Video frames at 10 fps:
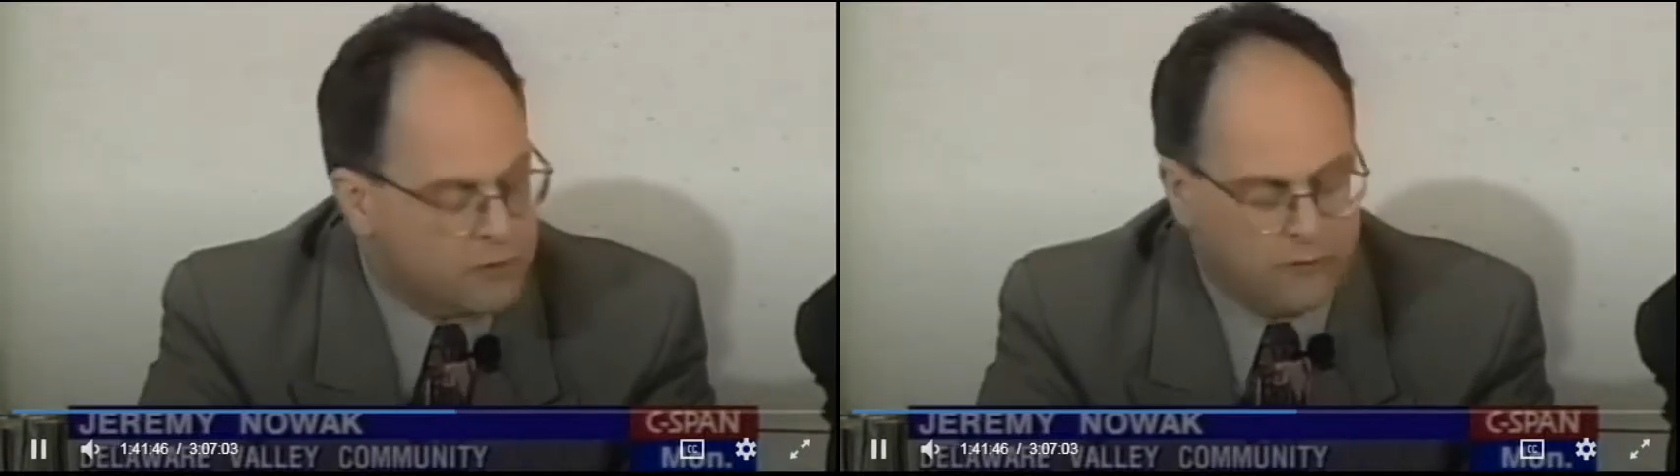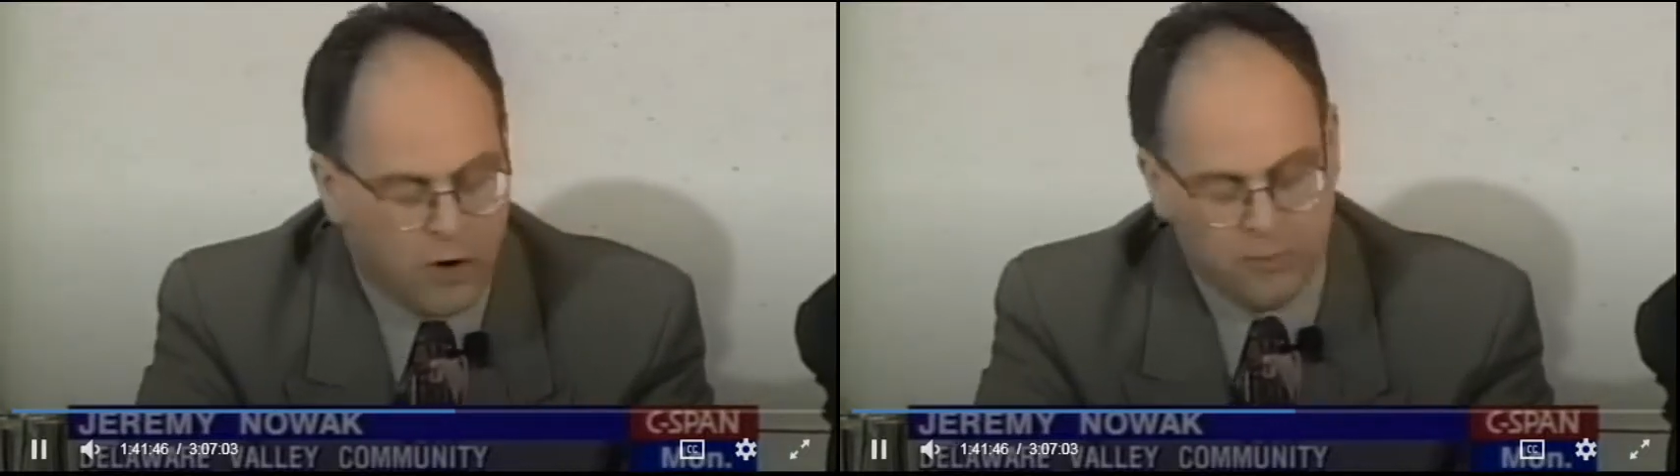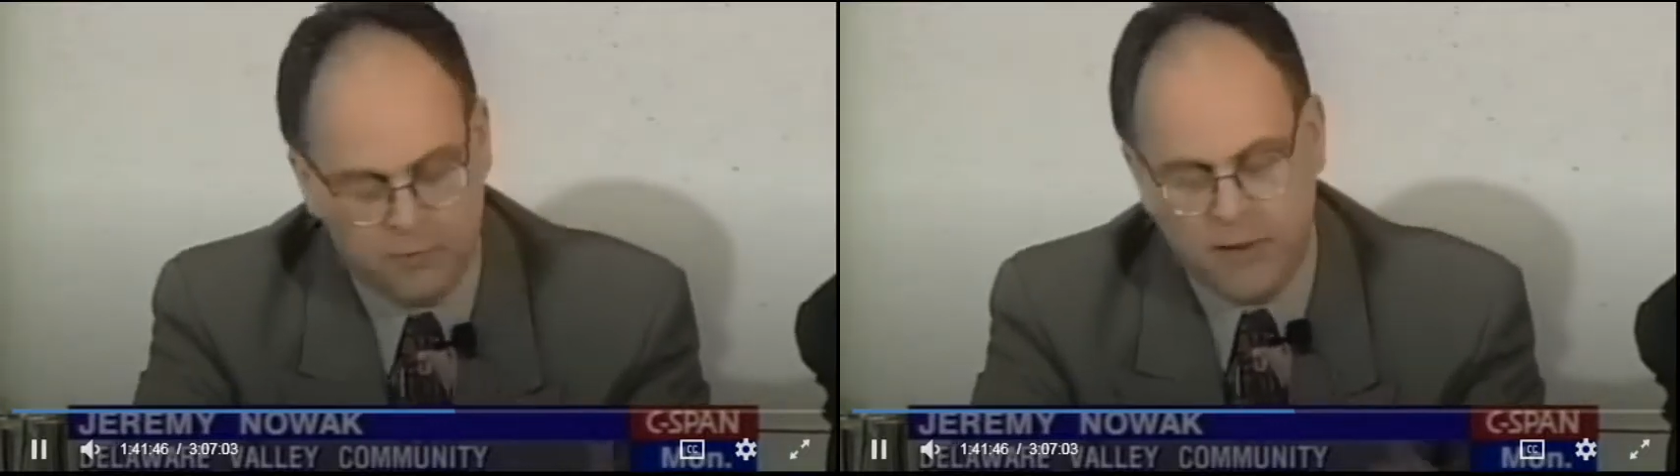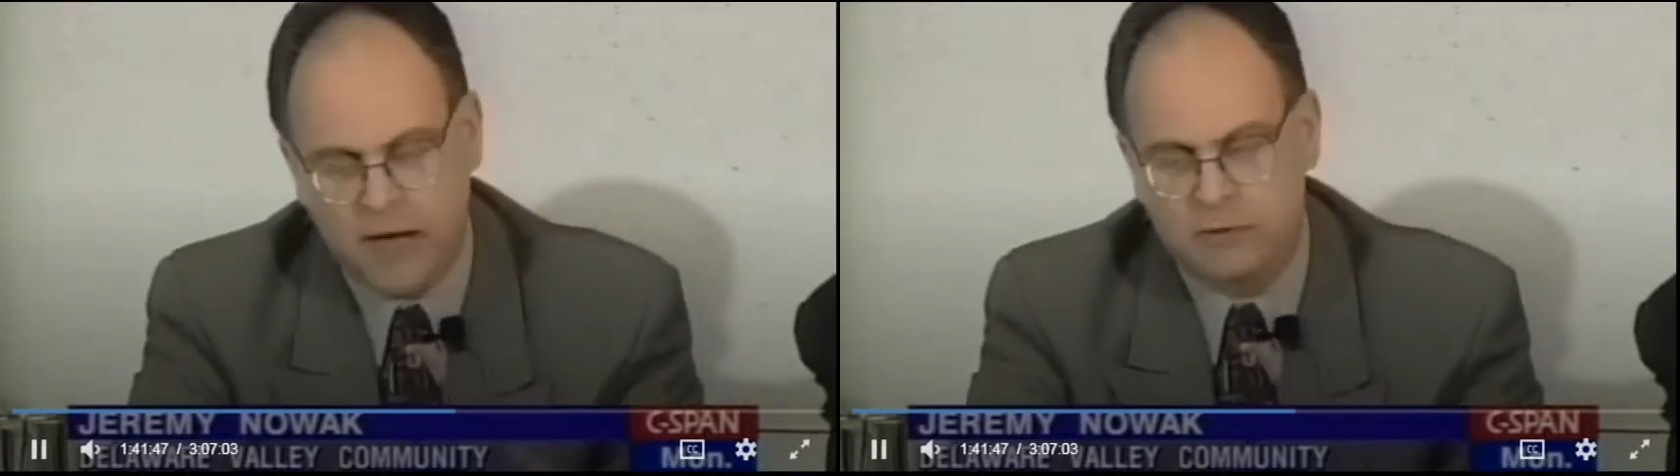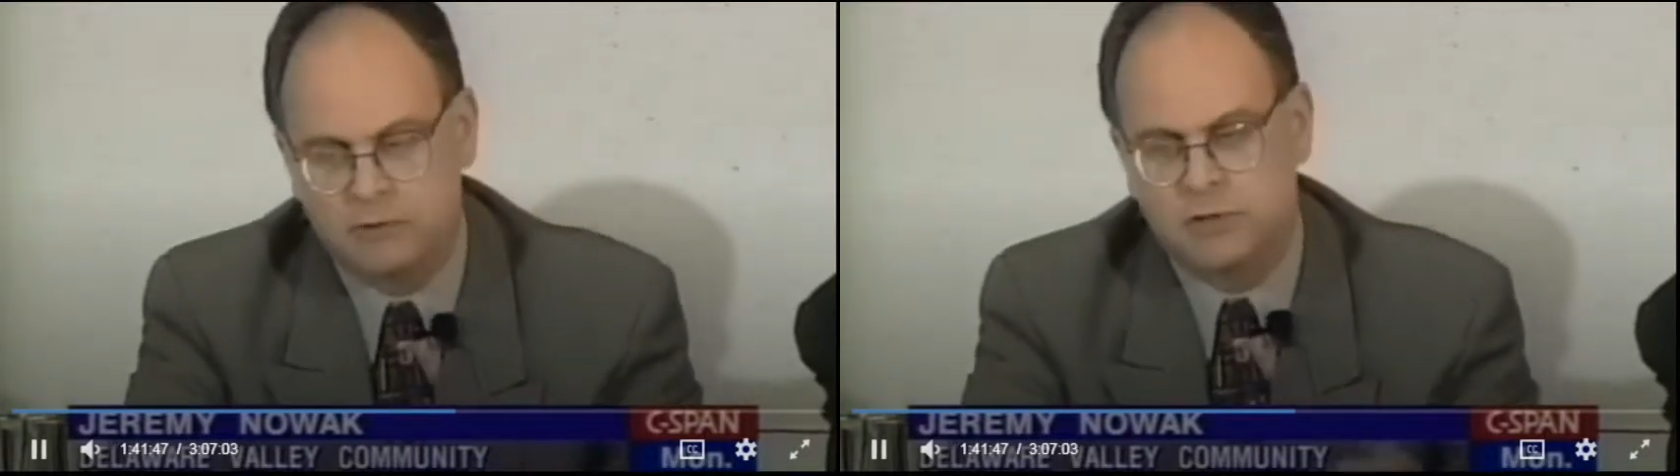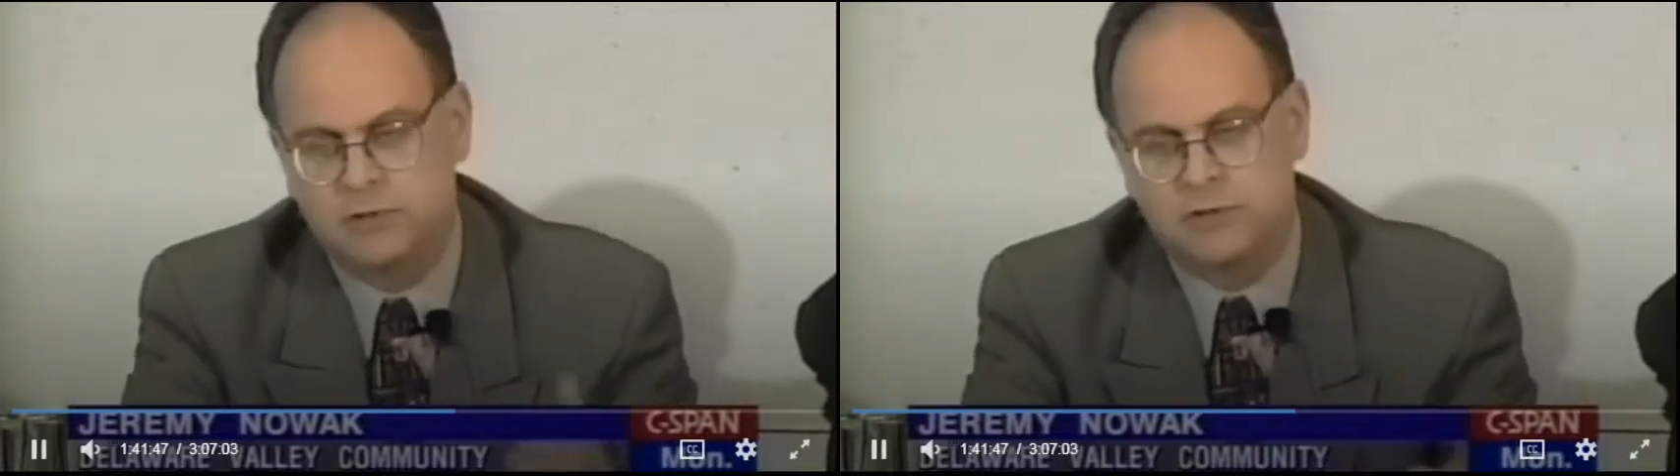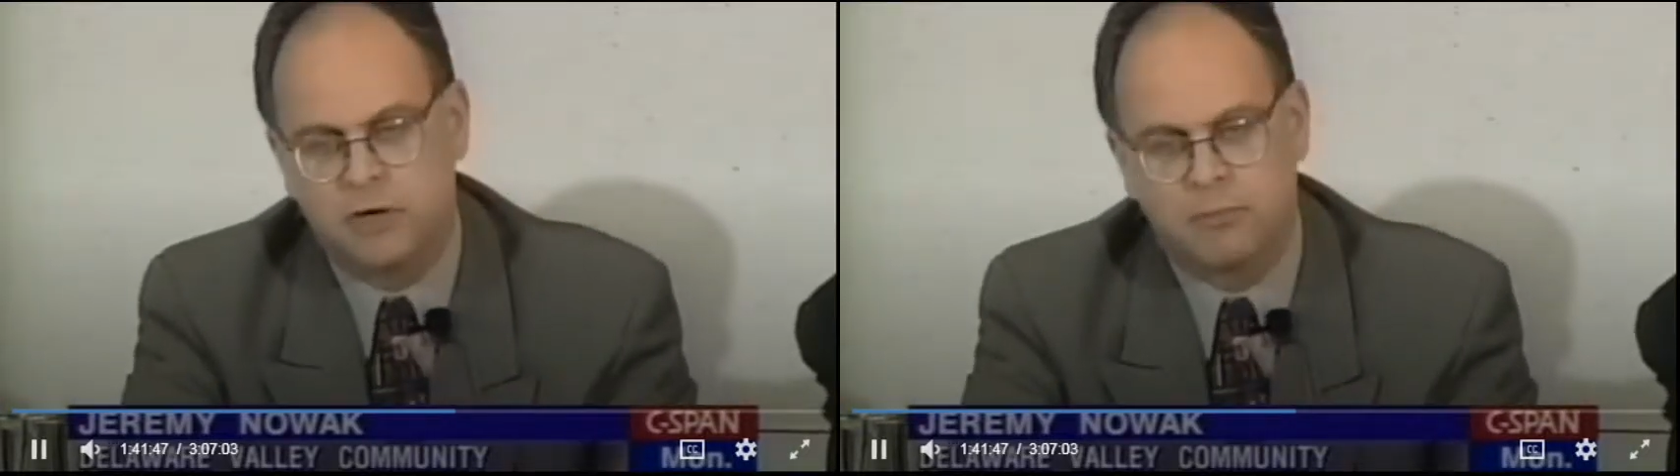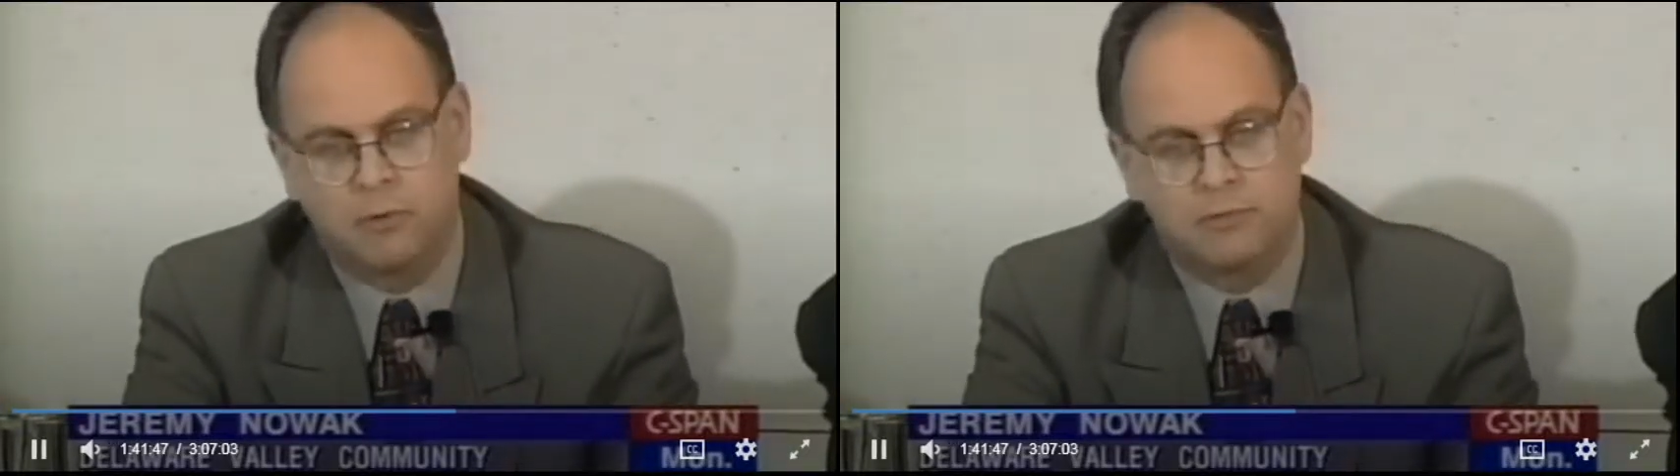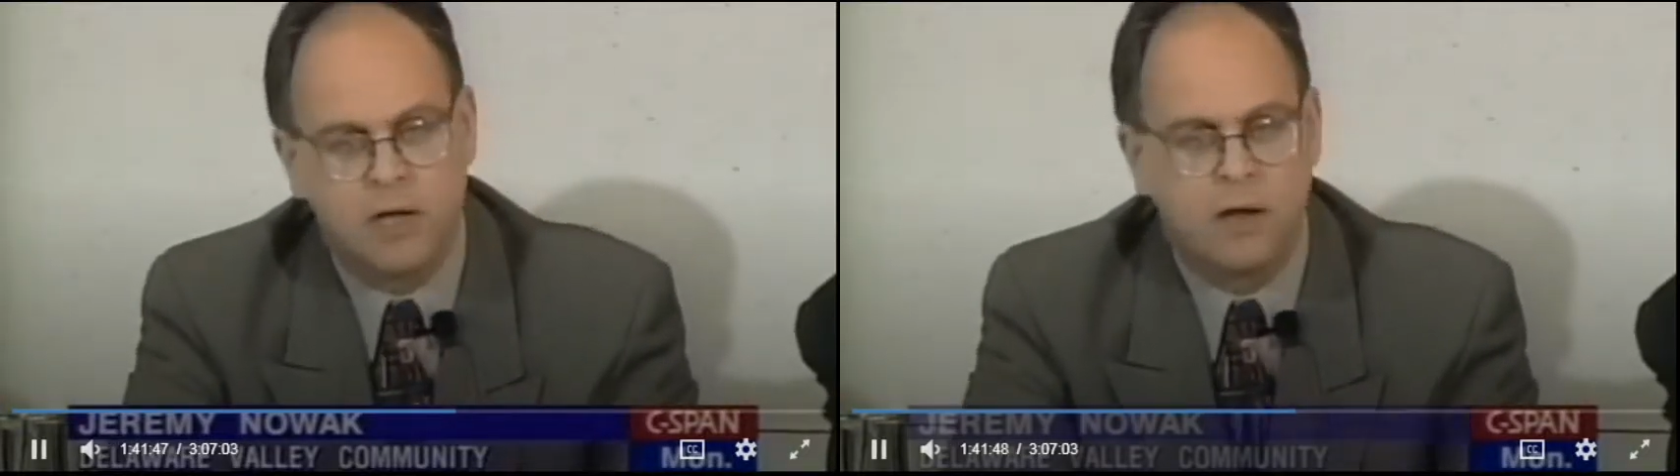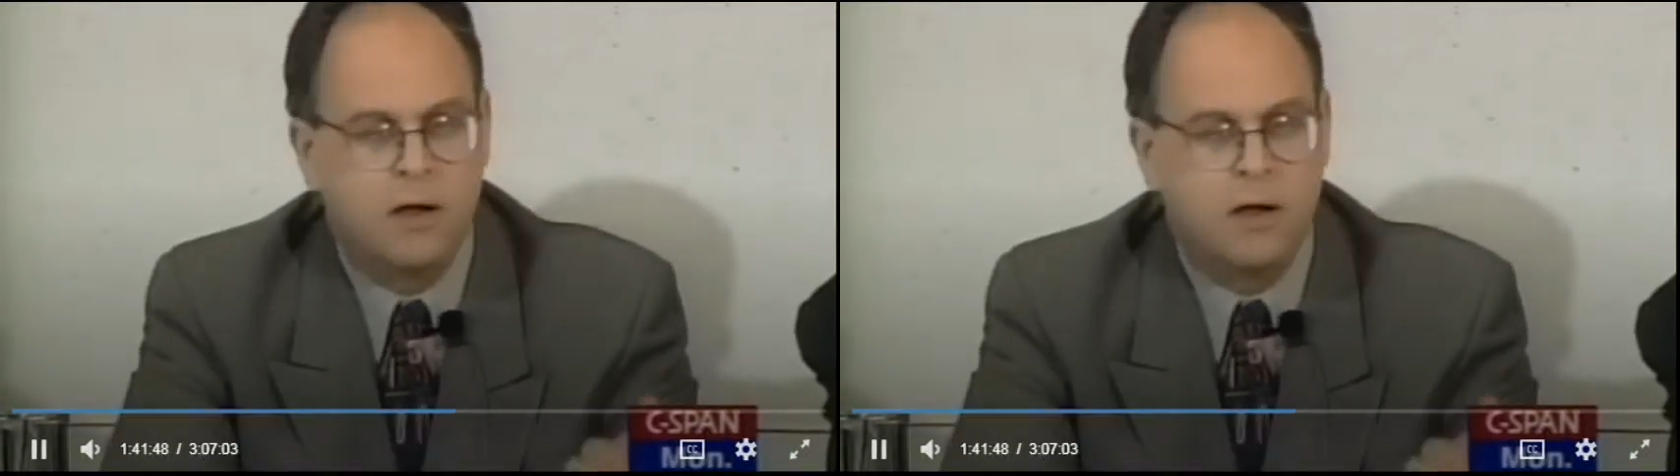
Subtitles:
the development patterns in the suburbs.